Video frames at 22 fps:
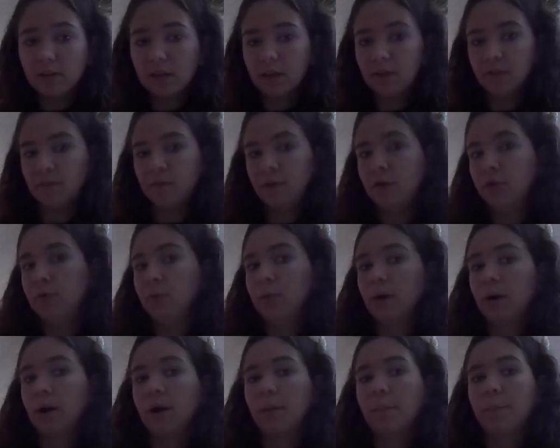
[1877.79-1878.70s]
if you
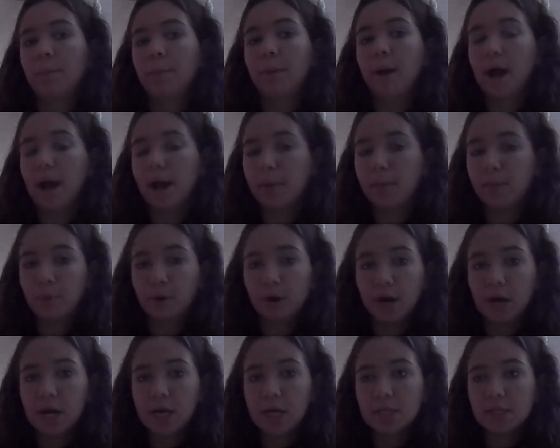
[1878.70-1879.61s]
wear a back
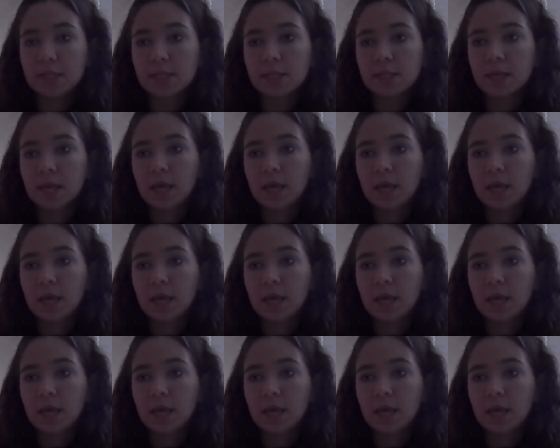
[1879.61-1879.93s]
brace,